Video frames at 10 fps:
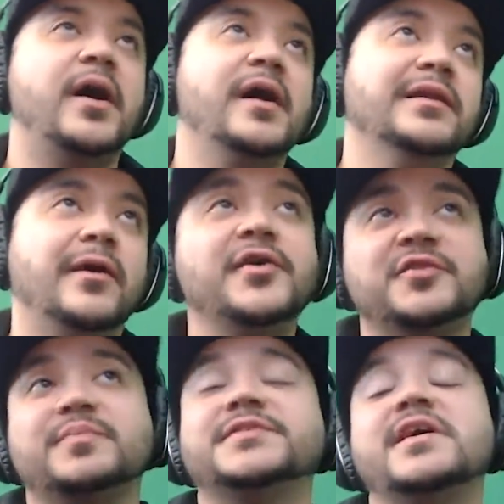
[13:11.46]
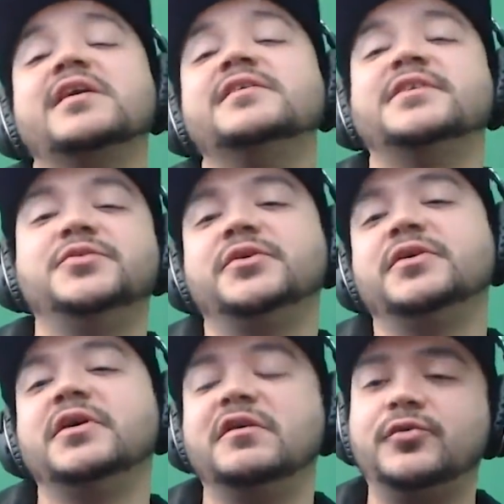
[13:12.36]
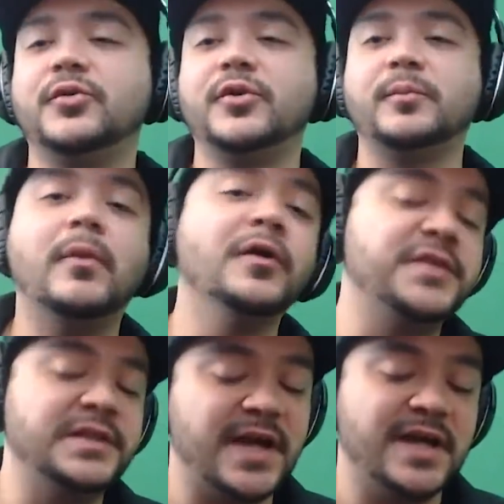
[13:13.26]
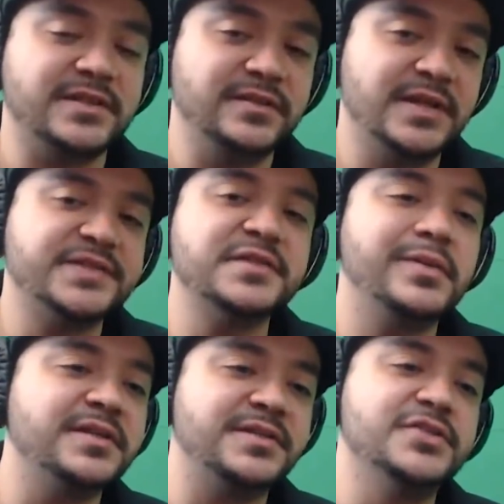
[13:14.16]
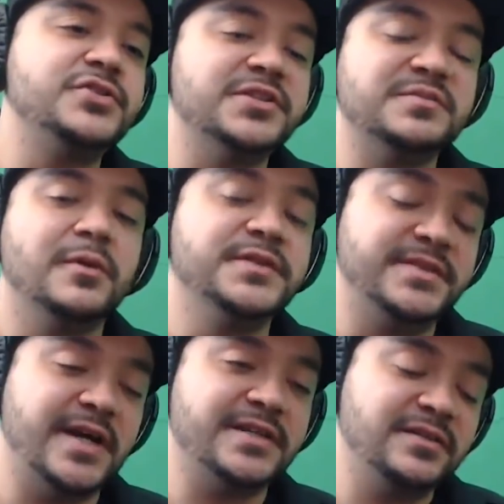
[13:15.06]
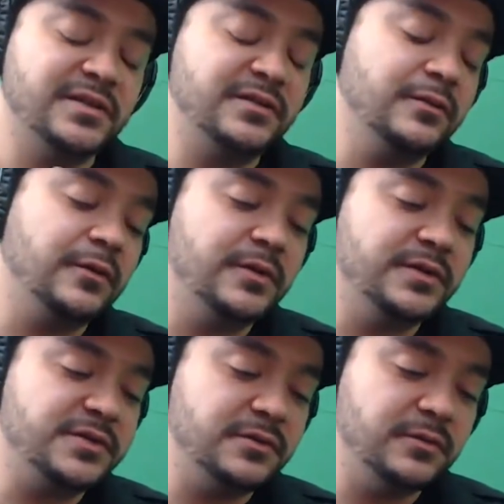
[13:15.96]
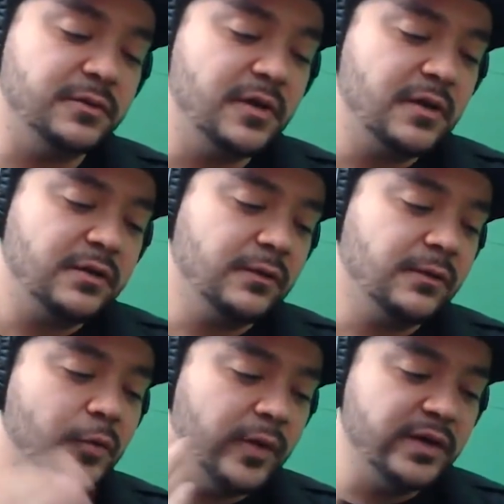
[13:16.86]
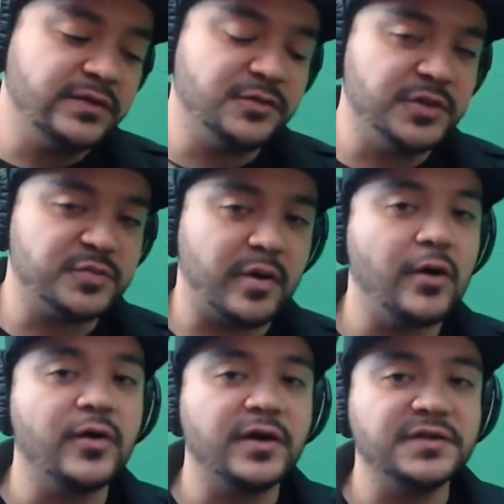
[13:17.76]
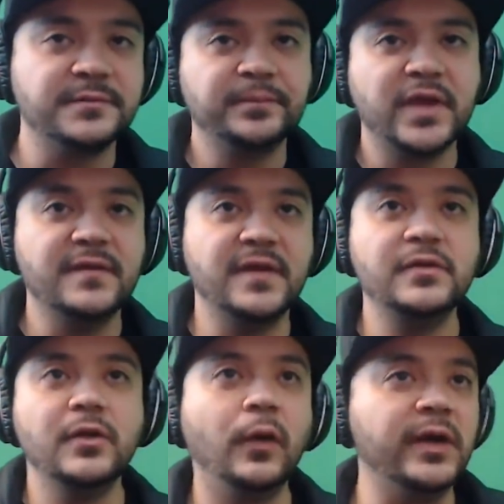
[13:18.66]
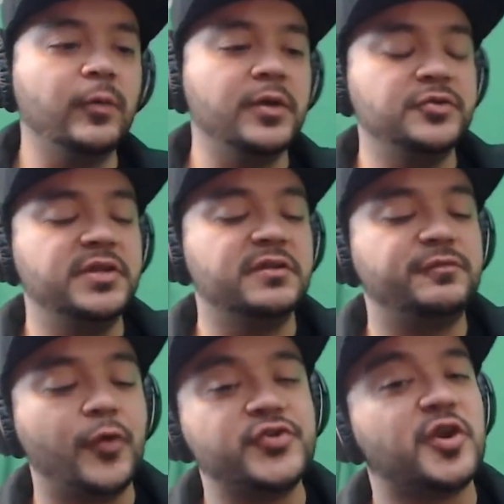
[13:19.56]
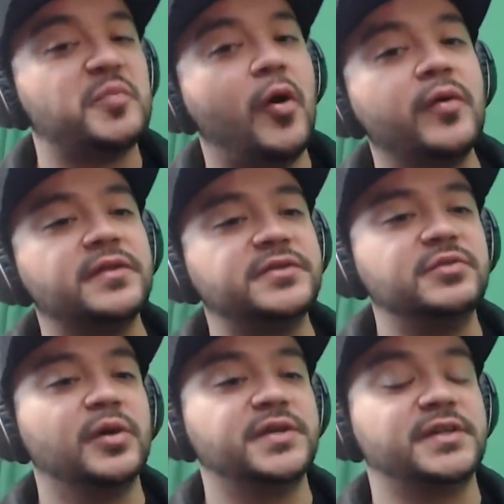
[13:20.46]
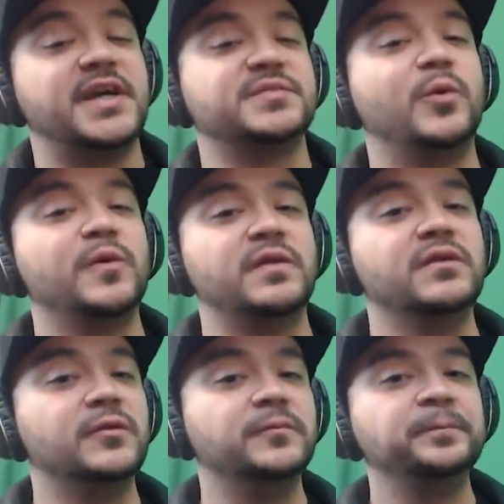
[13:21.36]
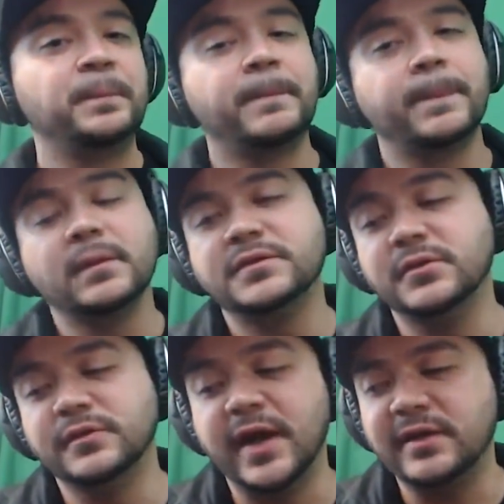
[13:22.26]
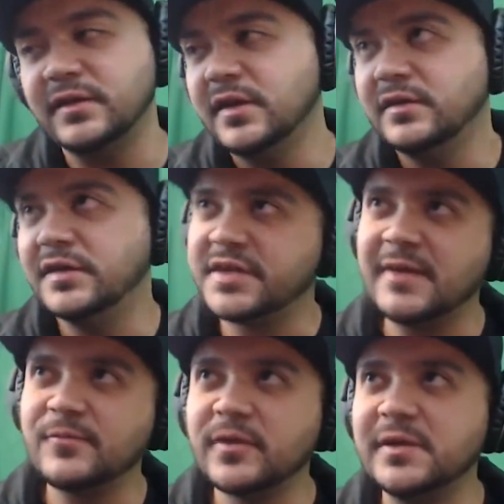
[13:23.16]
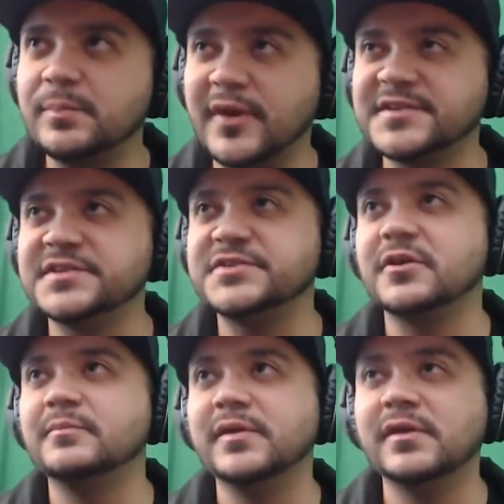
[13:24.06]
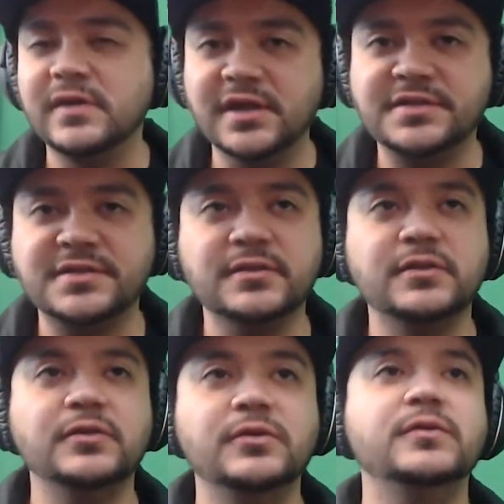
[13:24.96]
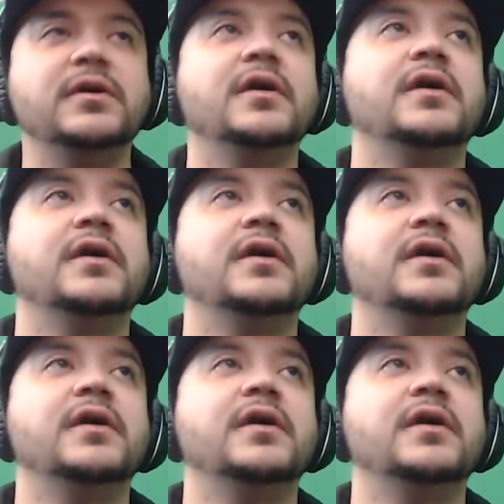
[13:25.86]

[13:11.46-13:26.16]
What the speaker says: a larger percentage than you could if you were multitasking. That's the biggest issue, is multitasking and knowing when to switch priorities, and then knowing when you need to force your opponent to multitask more than you. So this game really presses your ability to